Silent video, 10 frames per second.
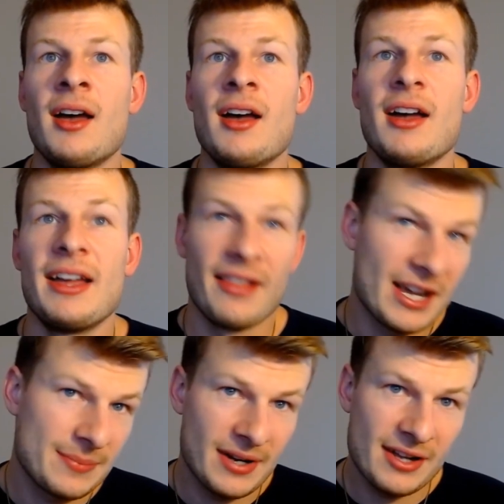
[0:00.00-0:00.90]
And
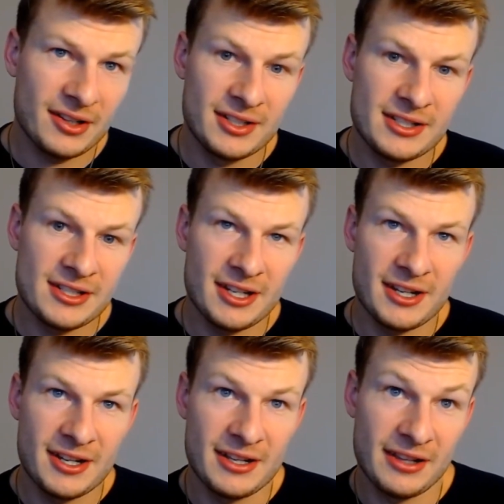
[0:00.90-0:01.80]
last but not least,
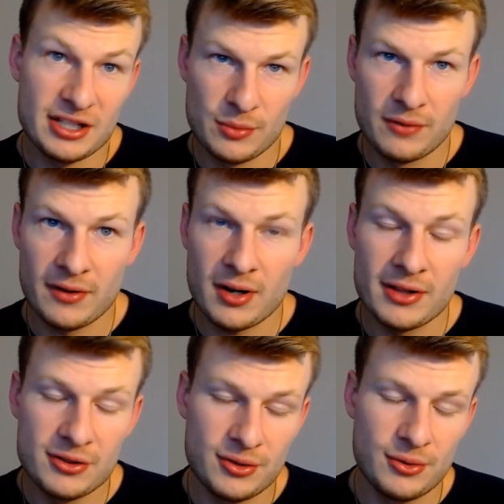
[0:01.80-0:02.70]
let's move
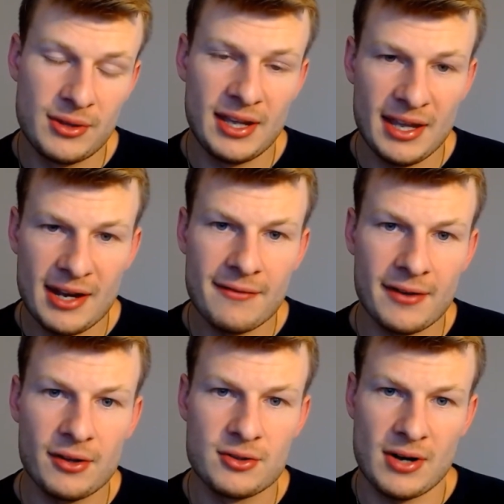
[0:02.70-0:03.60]
on to the
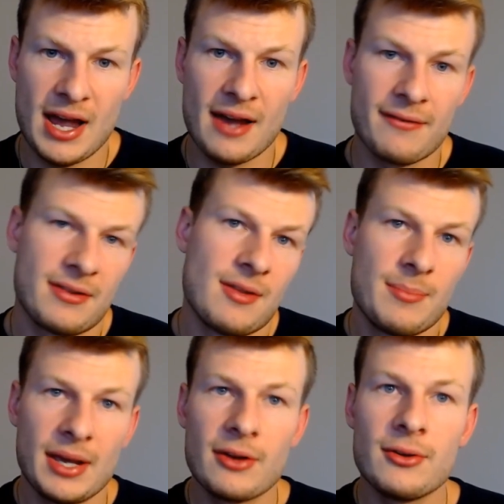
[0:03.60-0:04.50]
NFL draft. The
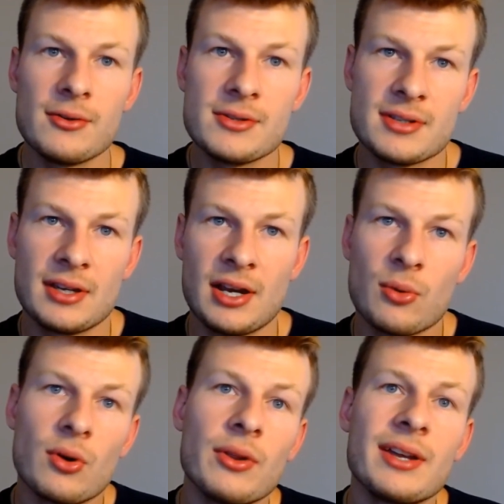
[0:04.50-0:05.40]
Bengals,
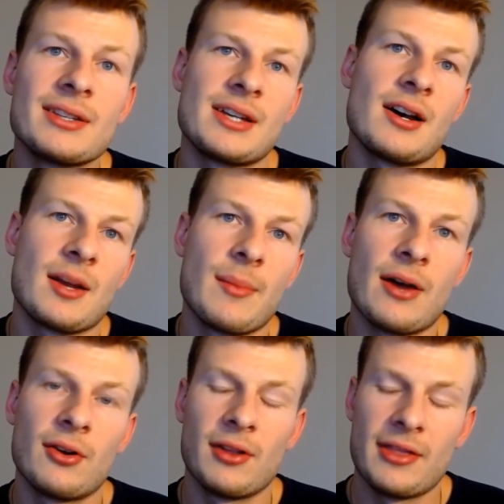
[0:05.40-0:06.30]
we're only going to talk
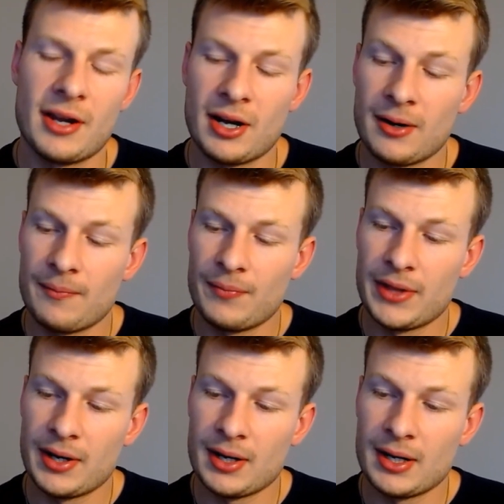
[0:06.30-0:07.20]
about really their
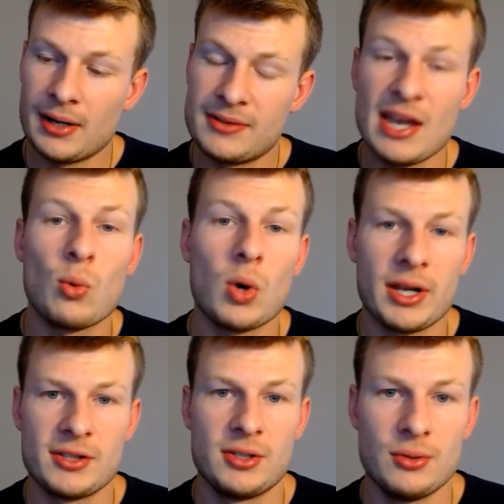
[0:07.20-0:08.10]
day 1
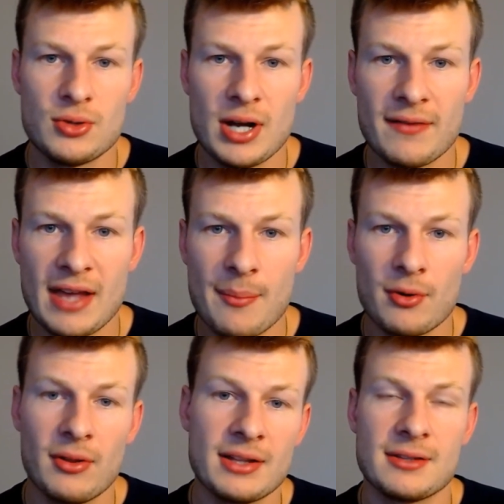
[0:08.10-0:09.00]
and 2 draft
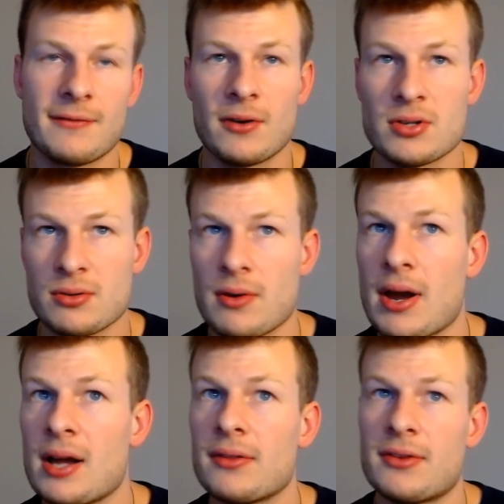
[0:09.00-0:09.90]
capital. That's the first 3 rounds.